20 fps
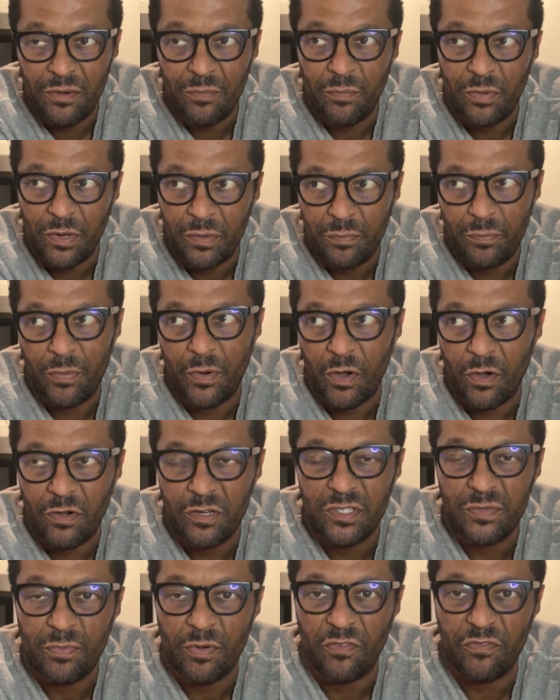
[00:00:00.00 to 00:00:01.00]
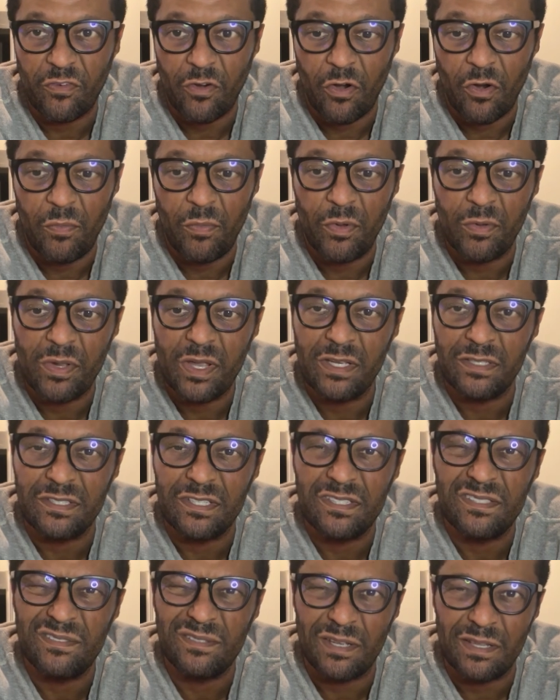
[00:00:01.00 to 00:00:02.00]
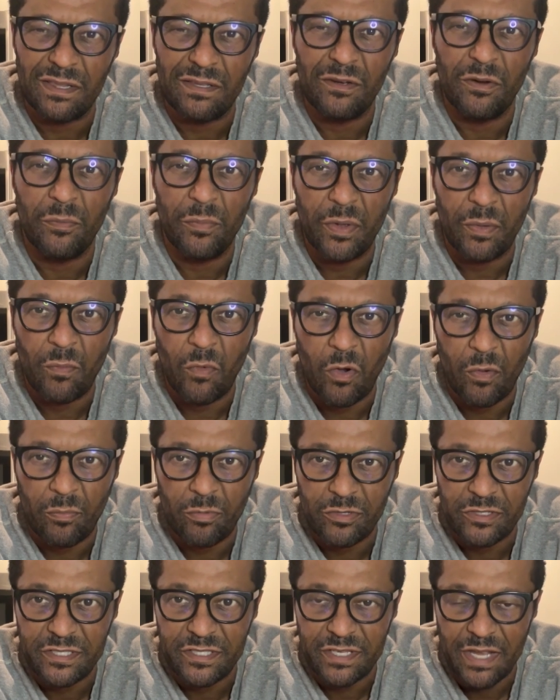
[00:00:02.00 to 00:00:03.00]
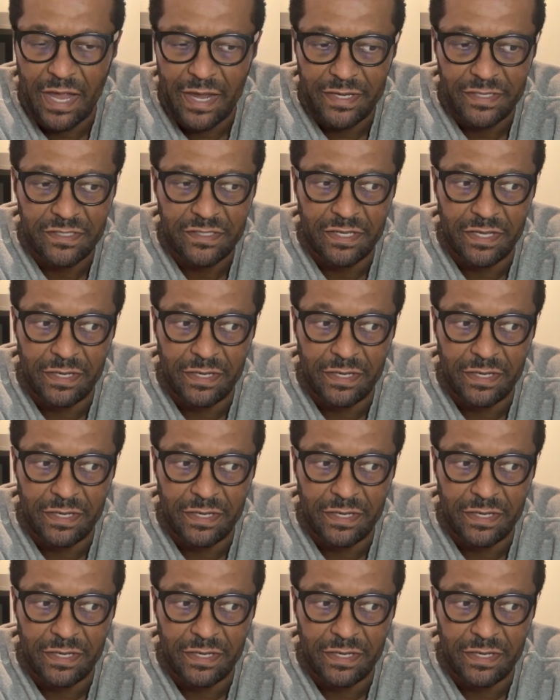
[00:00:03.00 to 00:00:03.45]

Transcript: but Burr is preferable because it's a little bit more precise.